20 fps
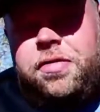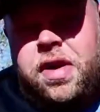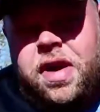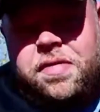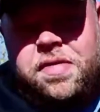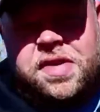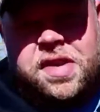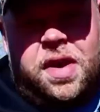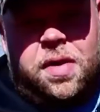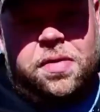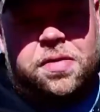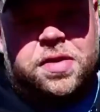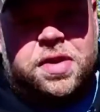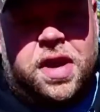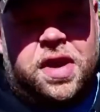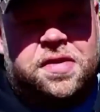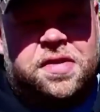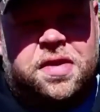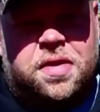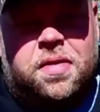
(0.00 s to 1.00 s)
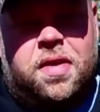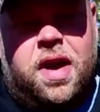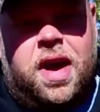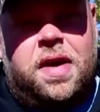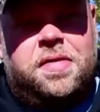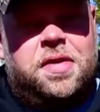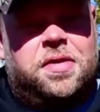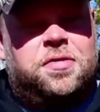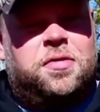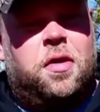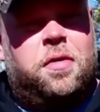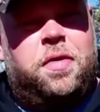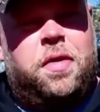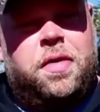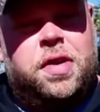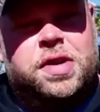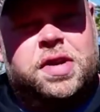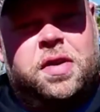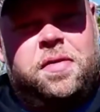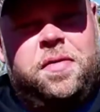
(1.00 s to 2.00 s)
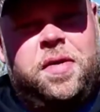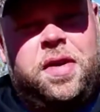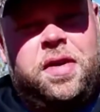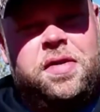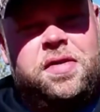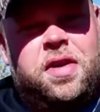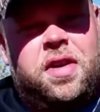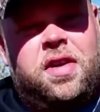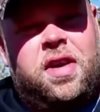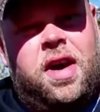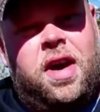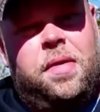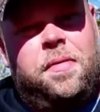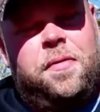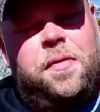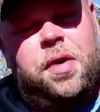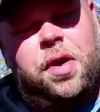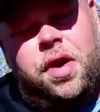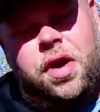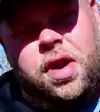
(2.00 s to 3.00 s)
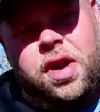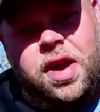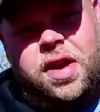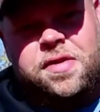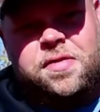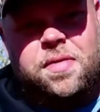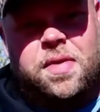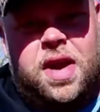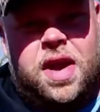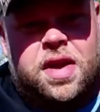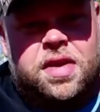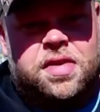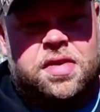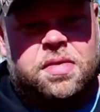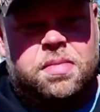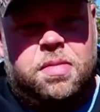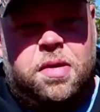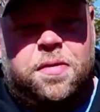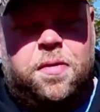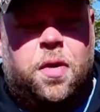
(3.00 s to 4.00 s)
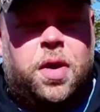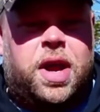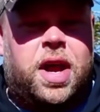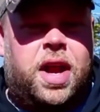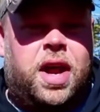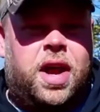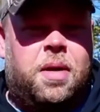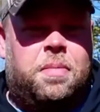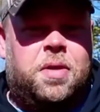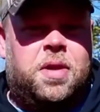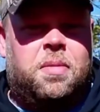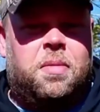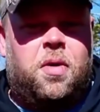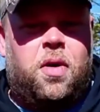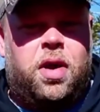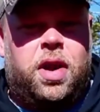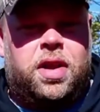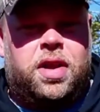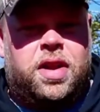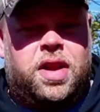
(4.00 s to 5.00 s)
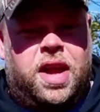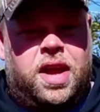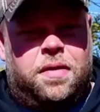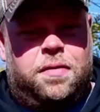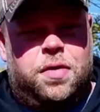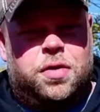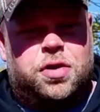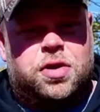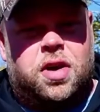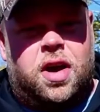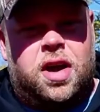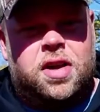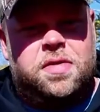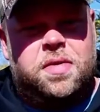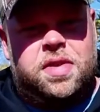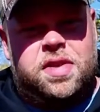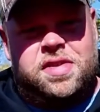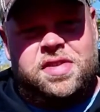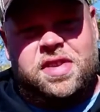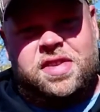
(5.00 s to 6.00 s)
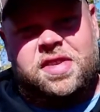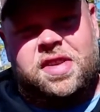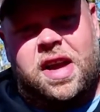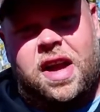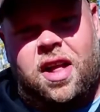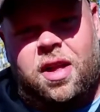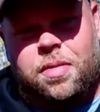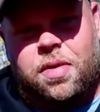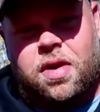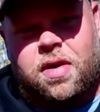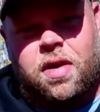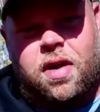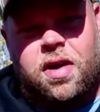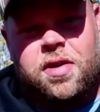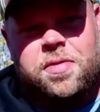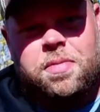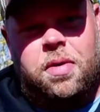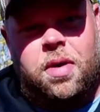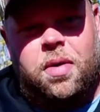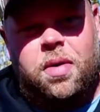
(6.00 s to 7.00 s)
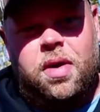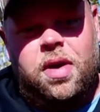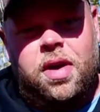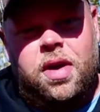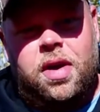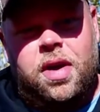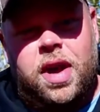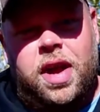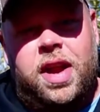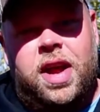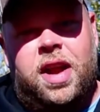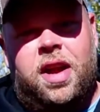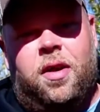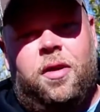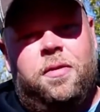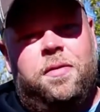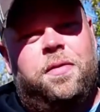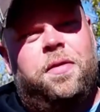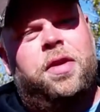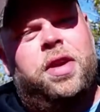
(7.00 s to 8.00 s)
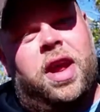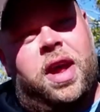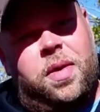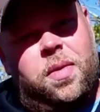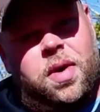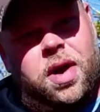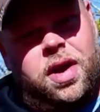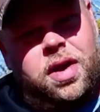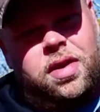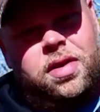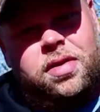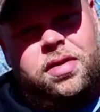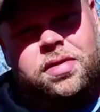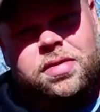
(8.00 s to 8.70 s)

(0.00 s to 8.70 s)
drive south, Jason arrives at Trophy Ridge Outfitters on time for a good night's rest, before getting up in the morning to take a few shots with his Excalibur crossbow and head out for day one.